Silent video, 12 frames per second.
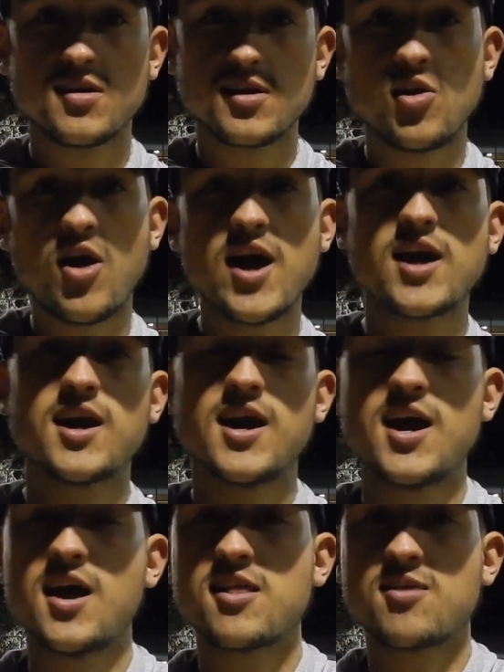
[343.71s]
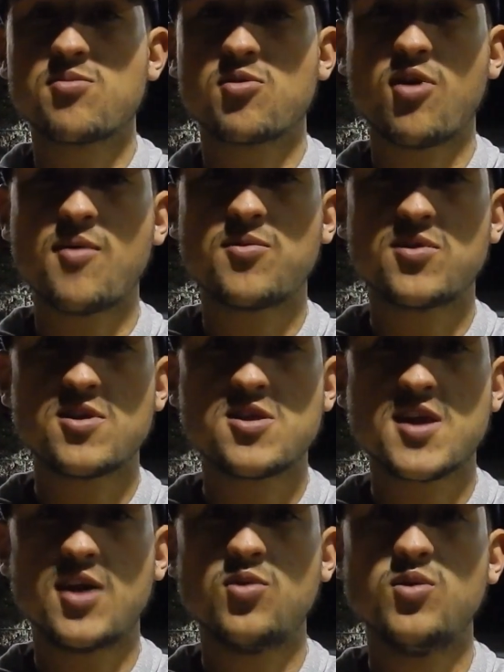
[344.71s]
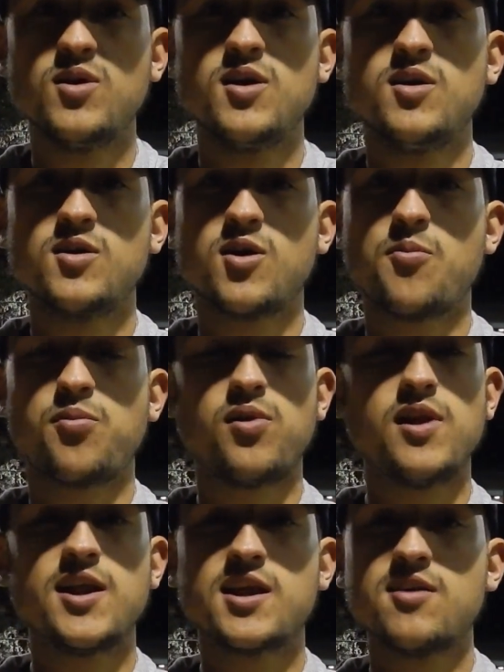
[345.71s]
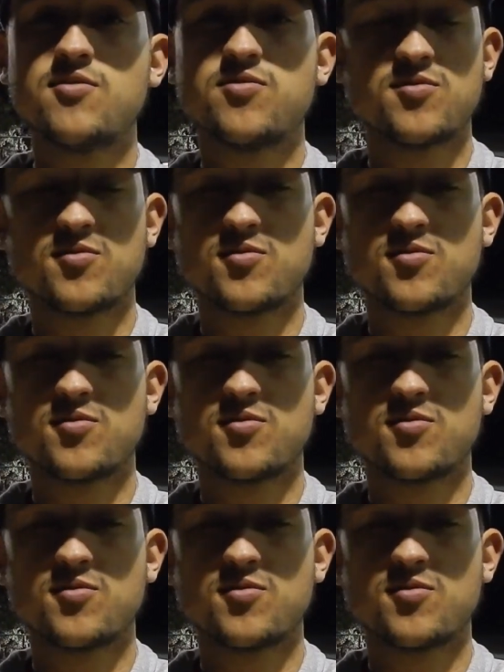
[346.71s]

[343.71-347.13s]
to like and subscribe to this channel. We've got plenty of